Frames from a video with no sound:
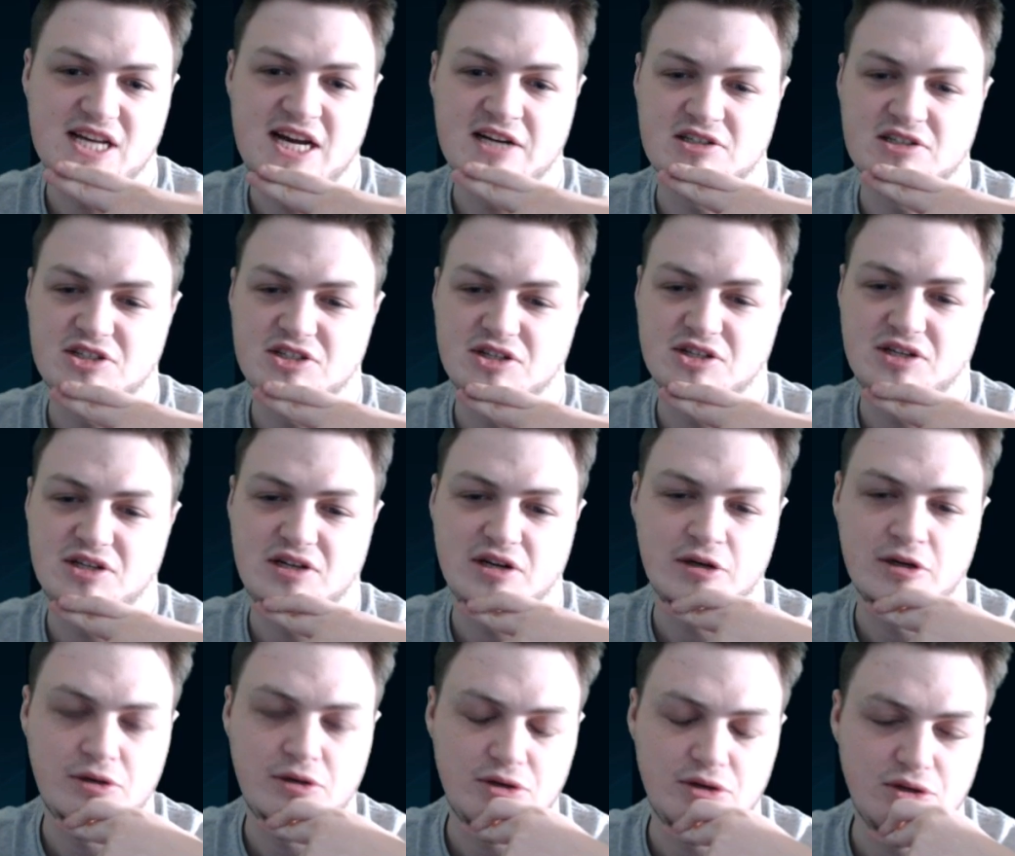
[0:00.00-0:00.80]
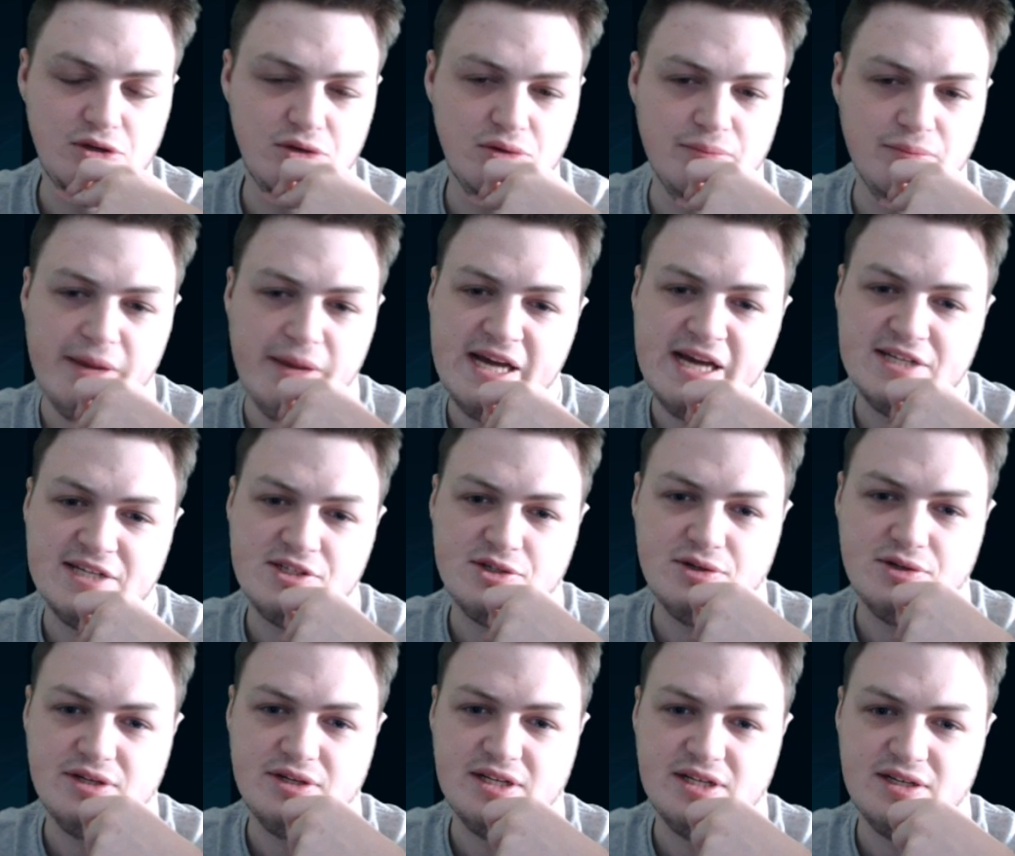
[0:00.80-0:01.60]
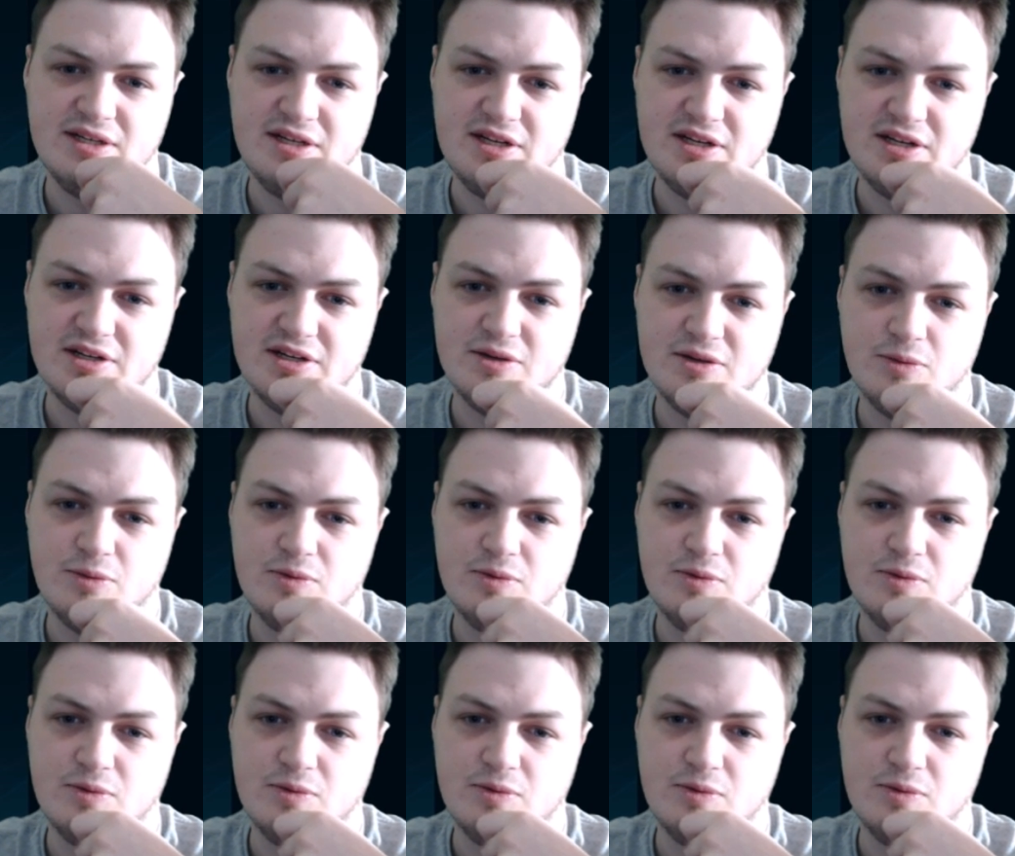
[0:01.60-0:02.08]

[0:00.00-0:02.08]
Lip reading: actually a new mastery in here,